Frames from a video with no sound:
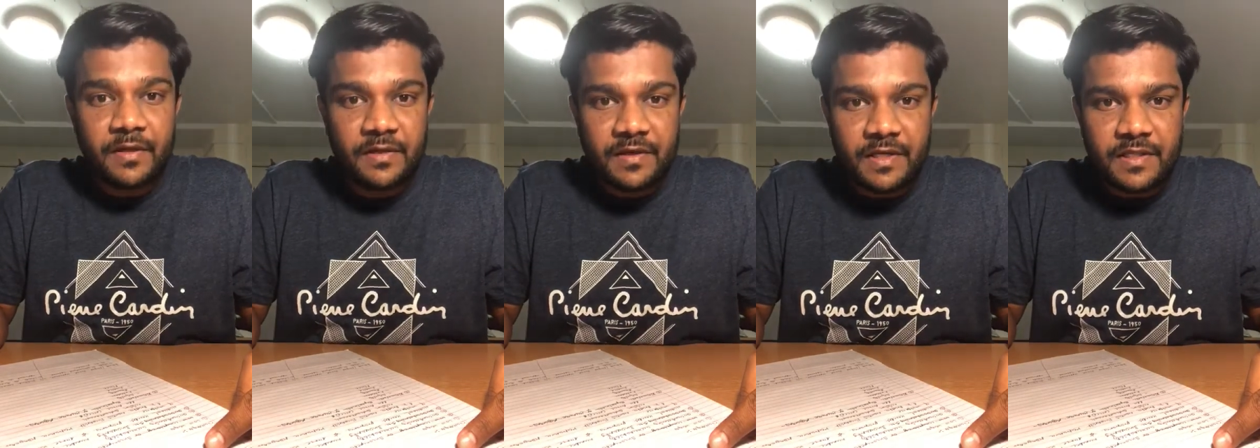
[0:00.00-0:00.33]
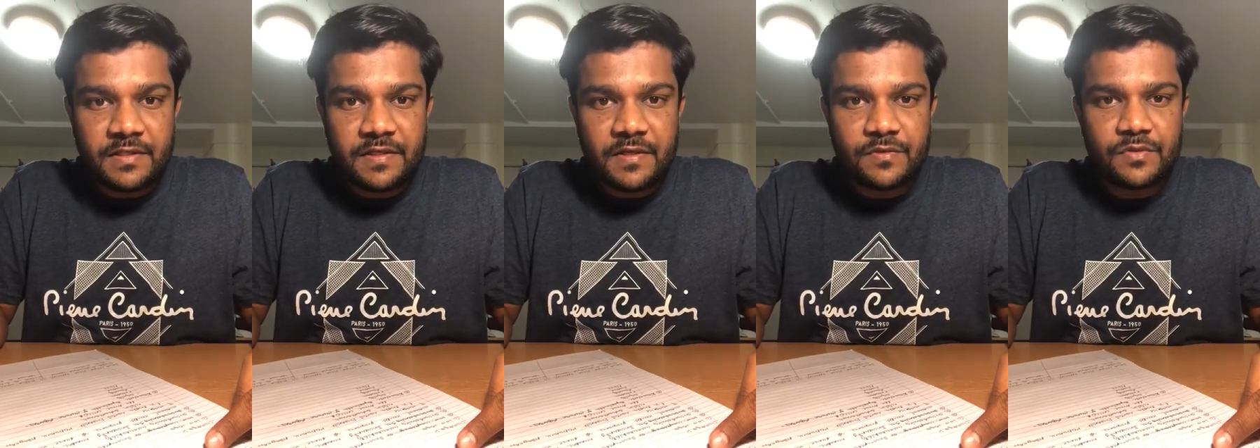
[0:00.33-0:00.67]

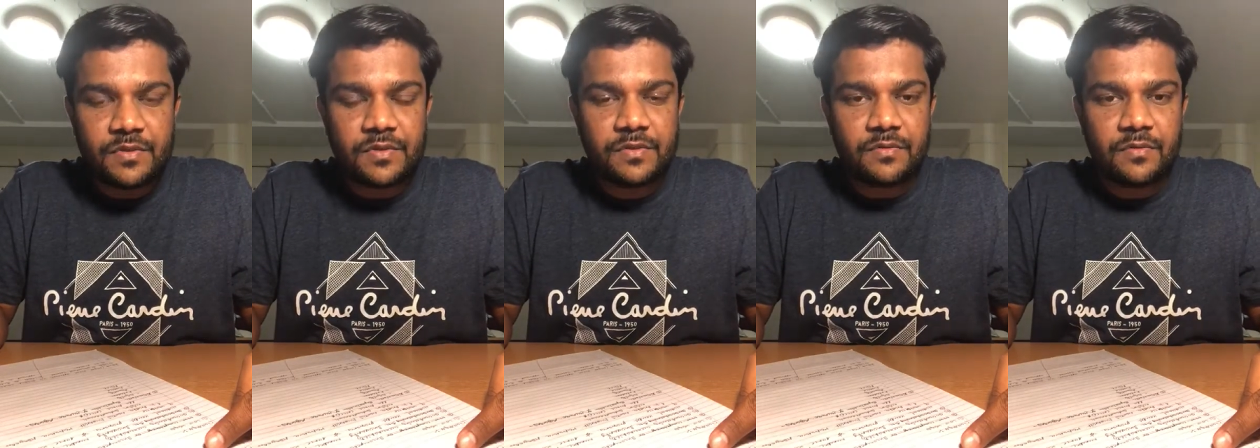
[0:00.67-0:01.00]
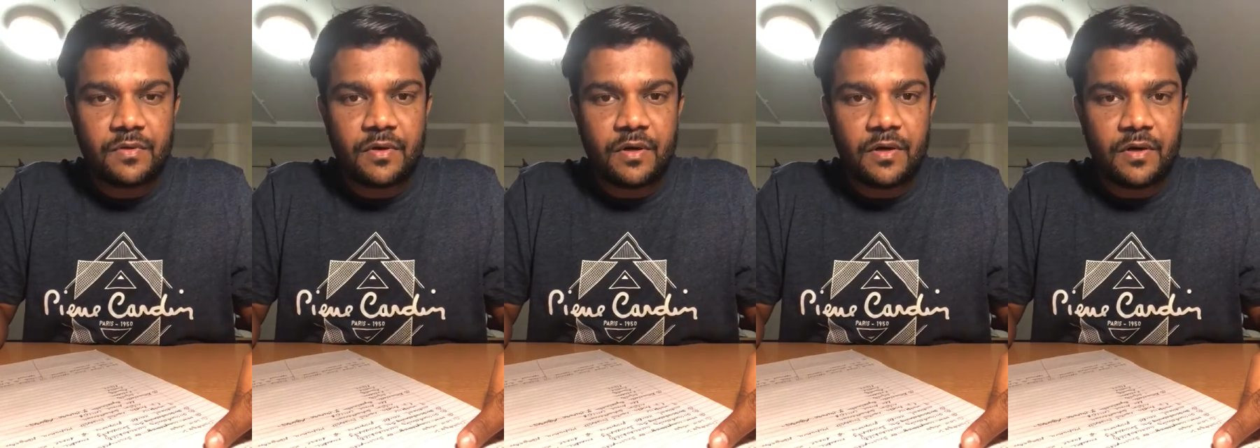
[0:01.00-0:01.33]
10,000
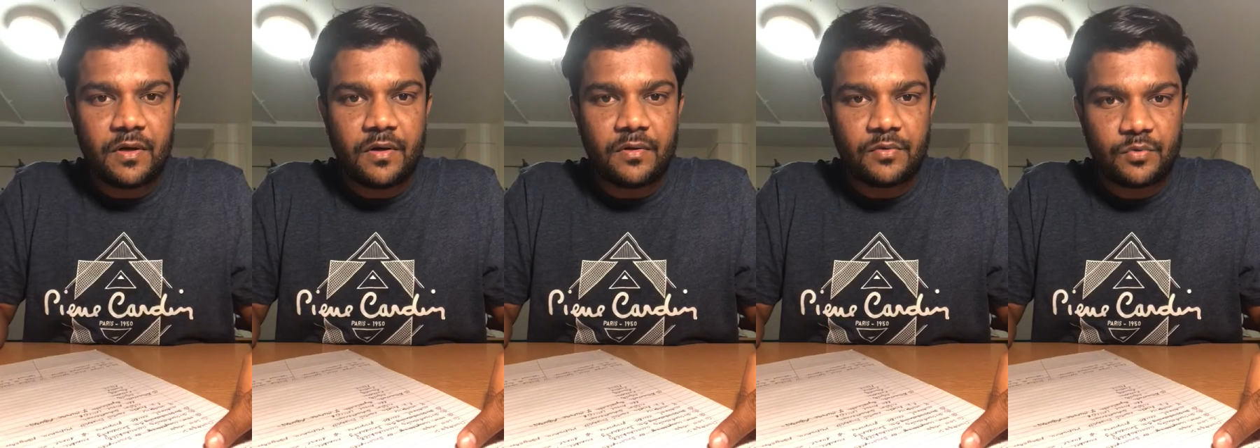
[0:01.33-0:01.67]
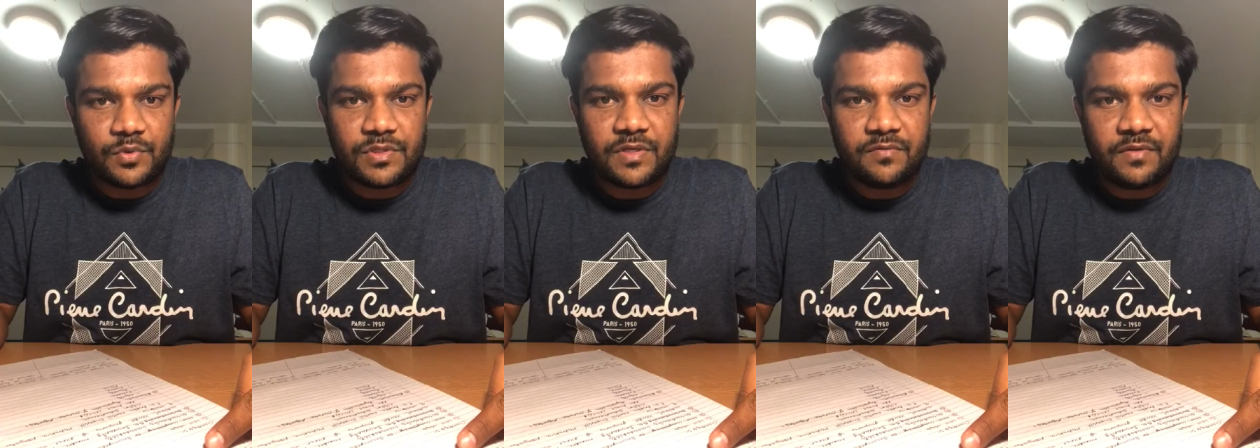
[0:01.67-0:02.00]
to
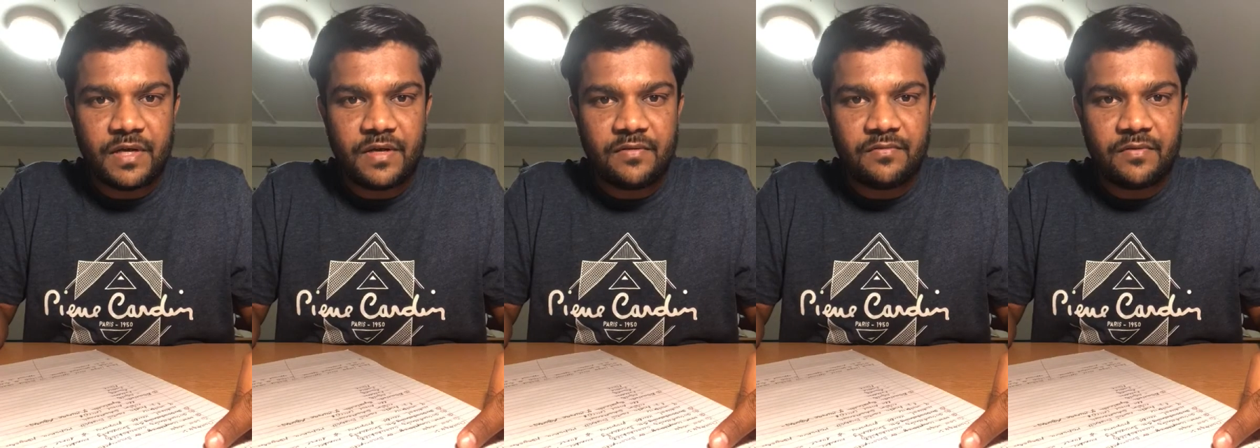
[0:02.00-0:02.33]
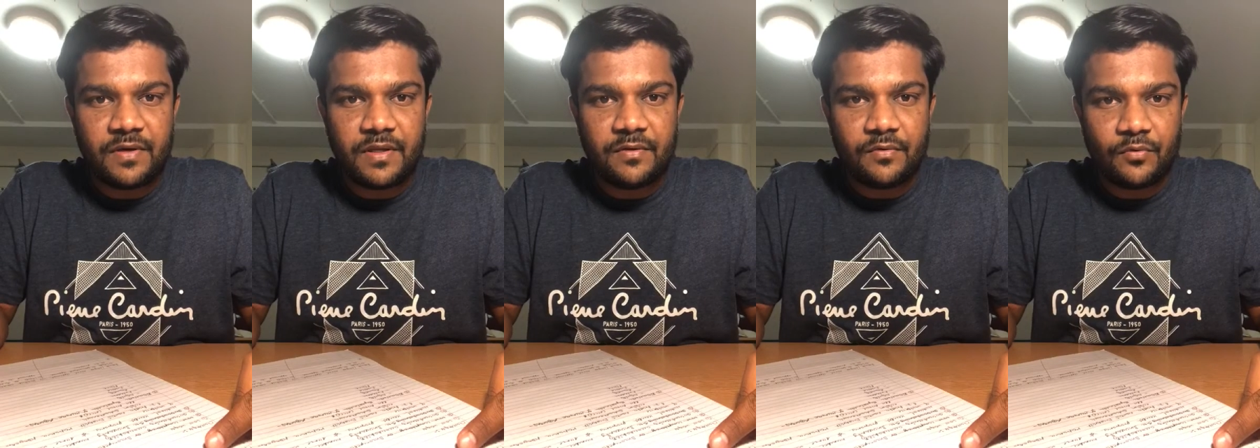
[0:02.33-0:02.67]
survive
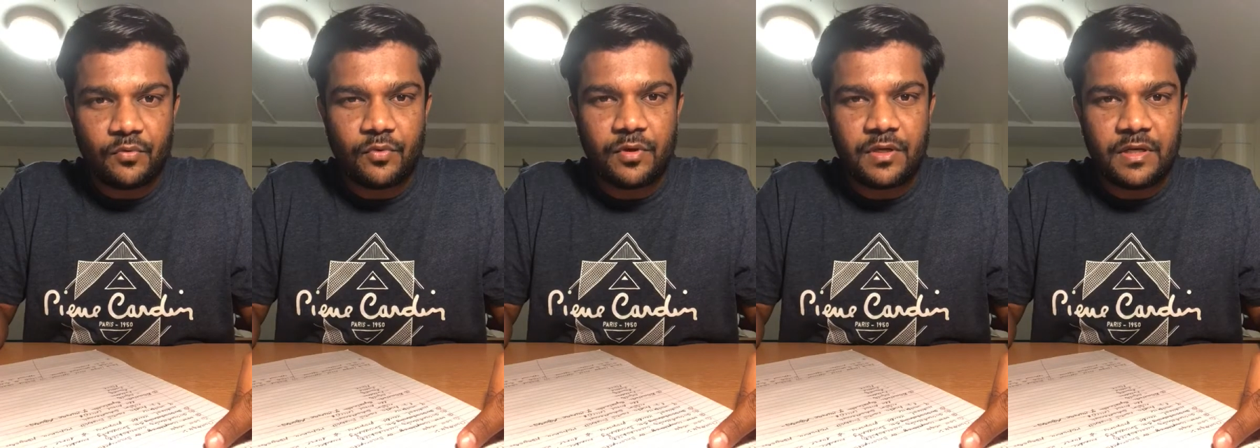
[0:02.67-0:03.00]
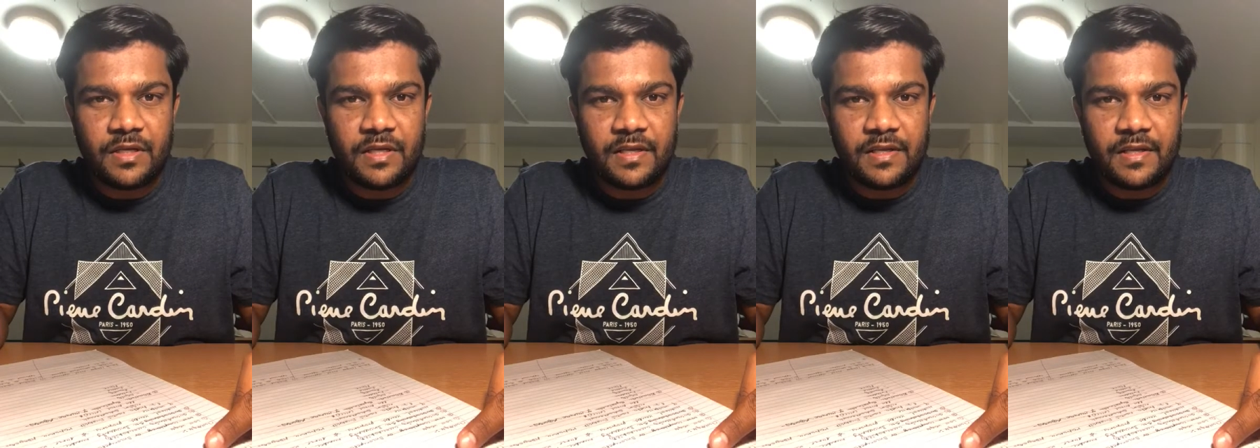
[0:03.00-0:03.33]
in rural
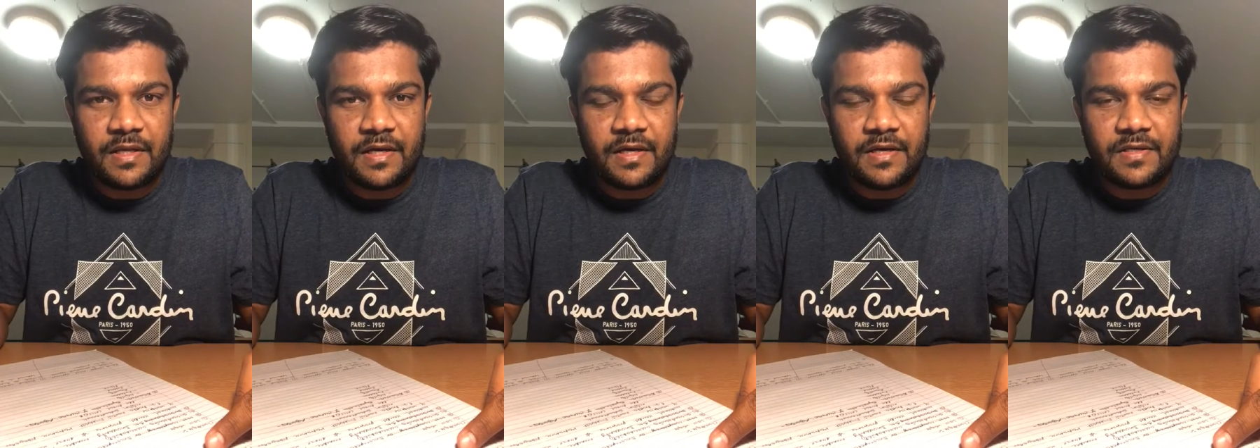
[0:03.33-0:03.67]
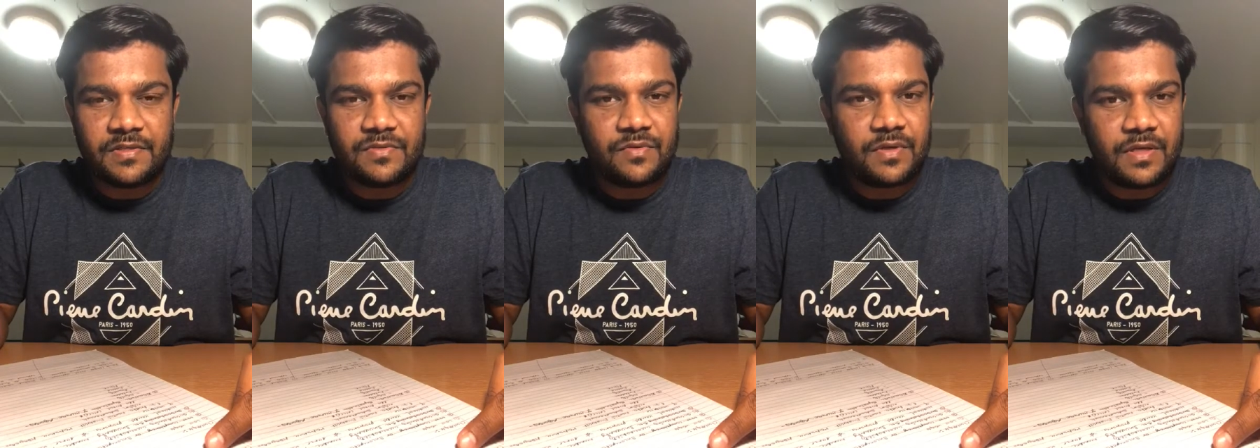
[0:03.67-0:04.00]
area
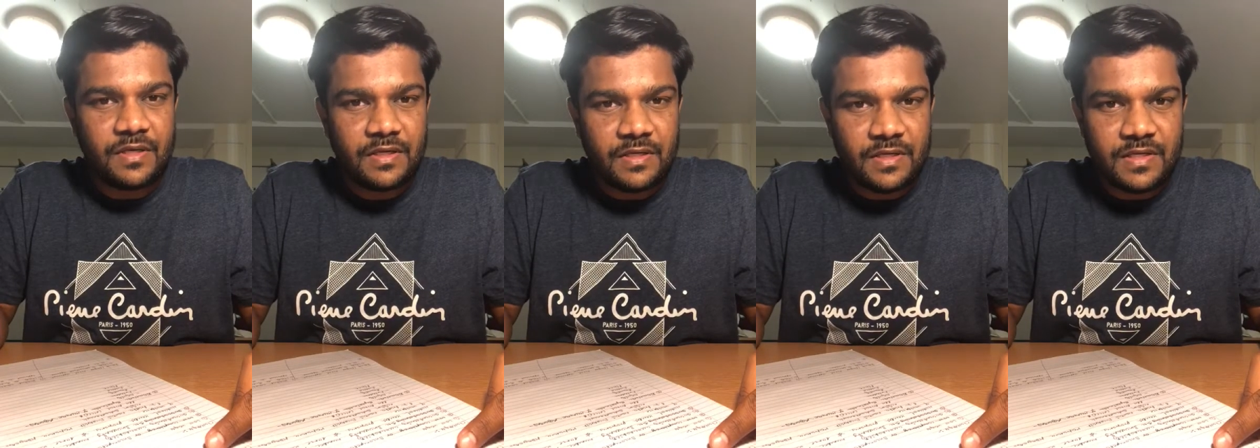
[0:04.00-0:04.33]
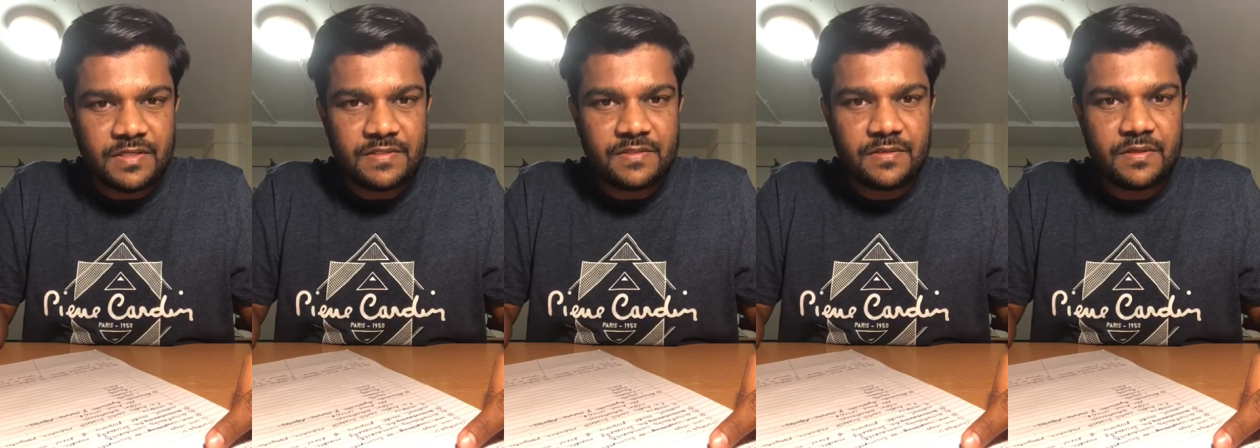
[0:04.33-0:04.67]
is really
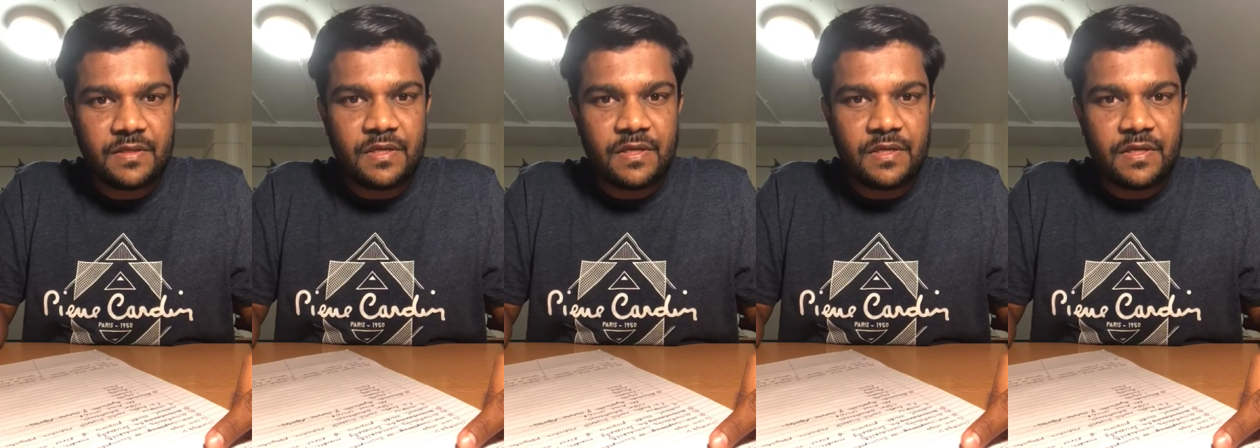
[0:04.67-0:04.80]
less.